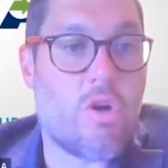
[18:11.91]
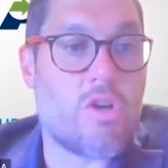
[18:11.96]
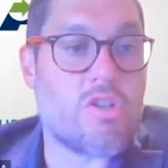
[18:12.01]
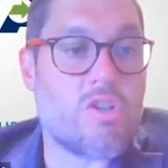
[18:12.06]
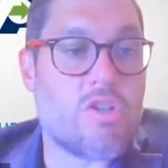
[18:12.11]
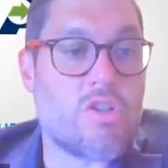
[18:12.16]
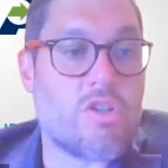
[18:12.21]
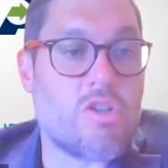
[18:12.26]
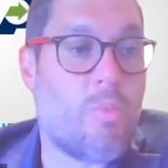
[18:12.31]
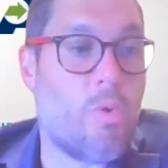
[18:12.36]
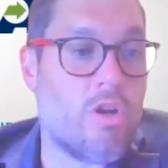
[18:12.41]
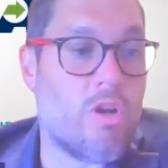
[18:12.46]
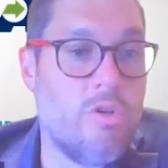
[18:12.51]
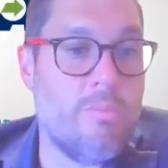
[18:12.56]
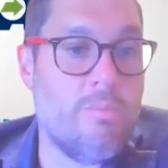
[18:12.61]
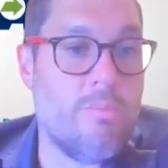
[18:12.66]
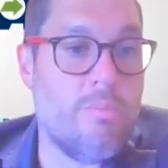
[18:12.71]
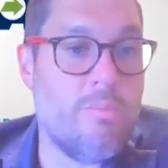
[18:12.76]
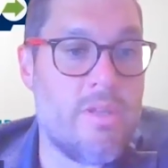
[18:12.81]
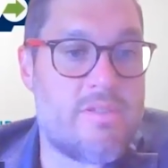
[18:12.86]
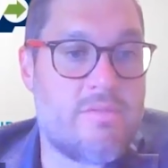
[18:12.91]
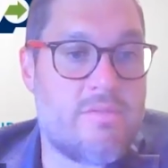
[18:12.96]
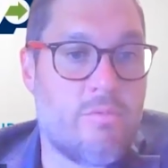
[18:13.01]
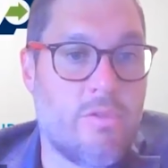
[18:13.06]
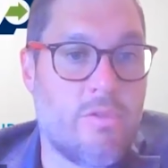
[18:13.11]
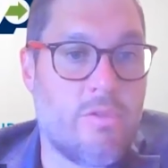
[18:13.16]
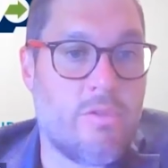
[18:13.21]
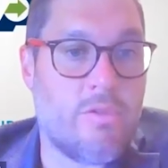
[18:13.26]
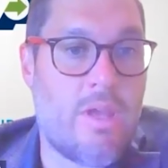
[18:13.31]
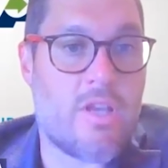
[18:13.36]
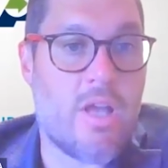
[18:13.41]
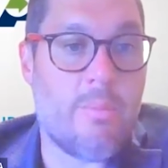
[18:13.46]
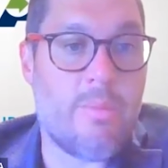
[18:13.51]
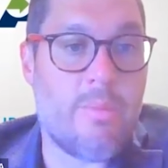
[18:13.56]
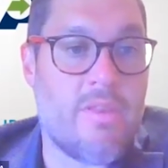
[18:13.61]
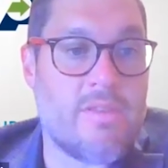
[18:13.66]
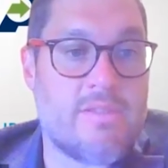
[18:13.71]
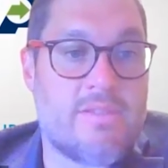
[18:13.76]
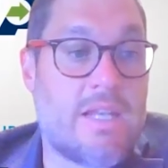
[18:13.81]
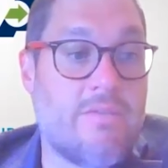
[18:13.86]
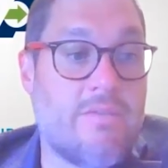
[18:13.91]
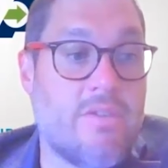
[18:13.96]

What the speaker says: cross-border movements where you have a company that's